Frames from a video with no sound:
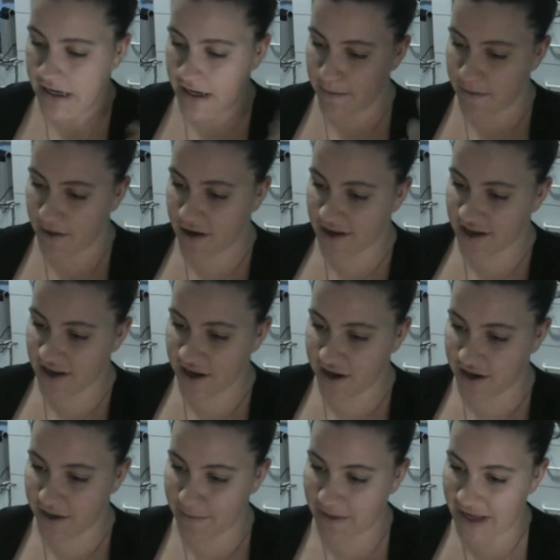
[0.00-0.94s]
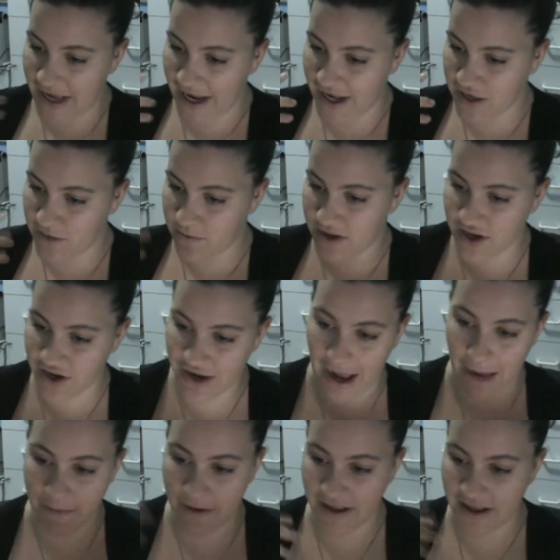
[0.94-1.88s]
because it's going to pertain to what's going to
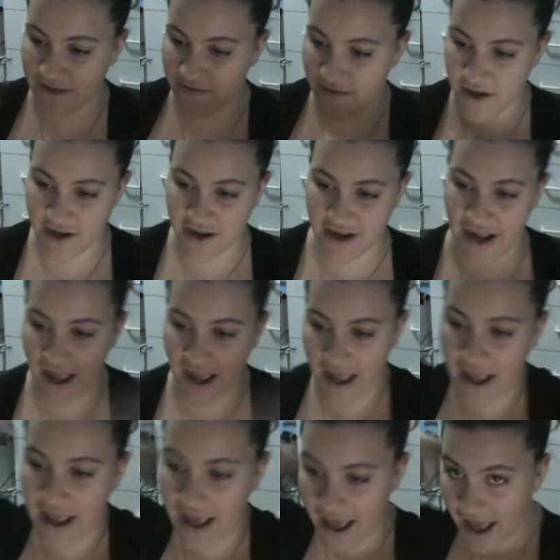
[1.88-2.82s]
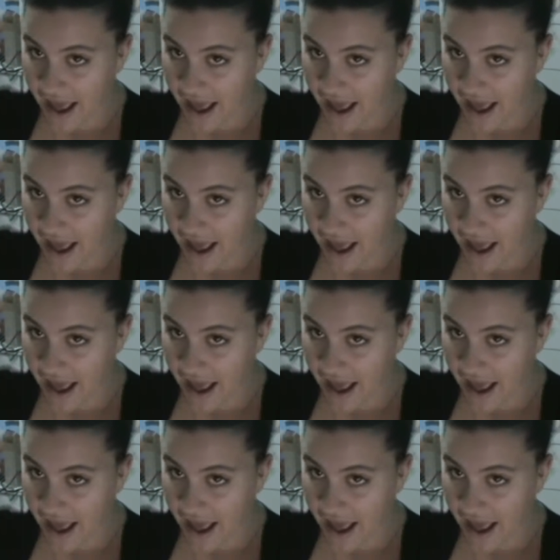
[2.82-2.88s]
happen in this video today,